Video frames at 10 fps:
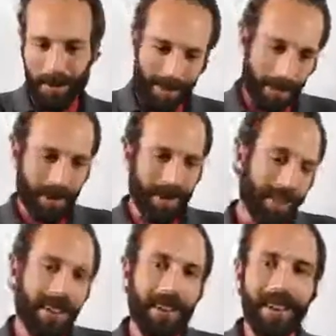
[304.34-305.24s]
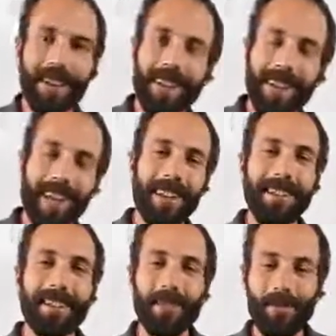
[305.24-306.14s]
move a burning log in and out
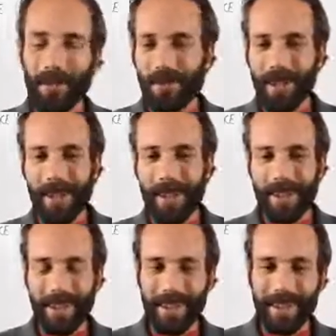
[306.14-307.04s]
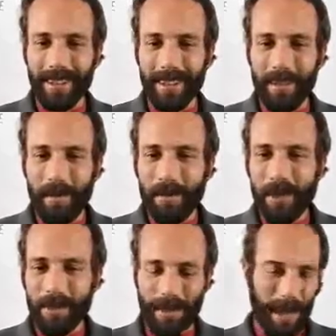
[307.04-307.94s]
of the moonlight, and then I
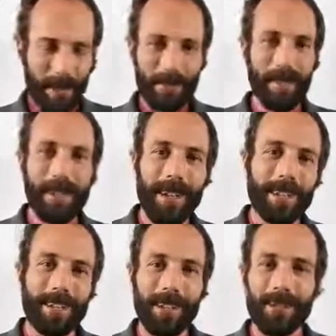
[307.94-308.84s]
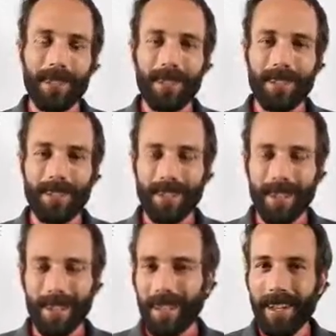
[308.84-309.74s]
was like, how can we test this? How can we test this? He's
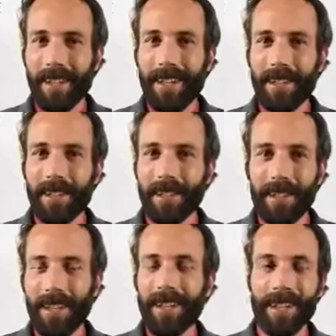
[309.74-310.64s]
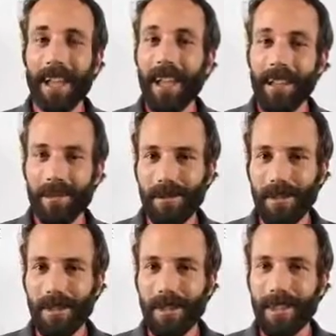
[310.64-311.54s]
like, just take a
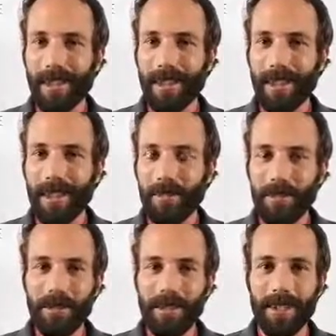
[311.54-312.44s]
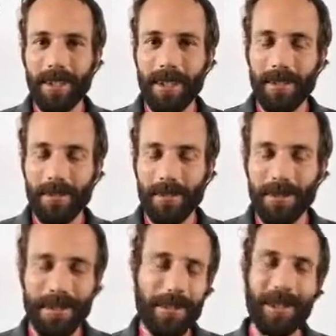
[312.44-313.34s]
candle and move it in and out of the
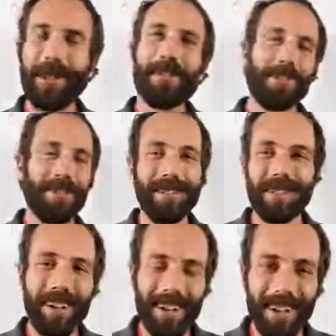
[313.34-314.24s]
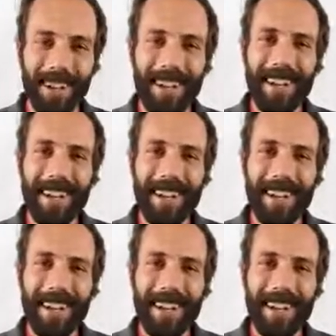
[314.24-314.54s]
moonlight. I'm like, oh, duh.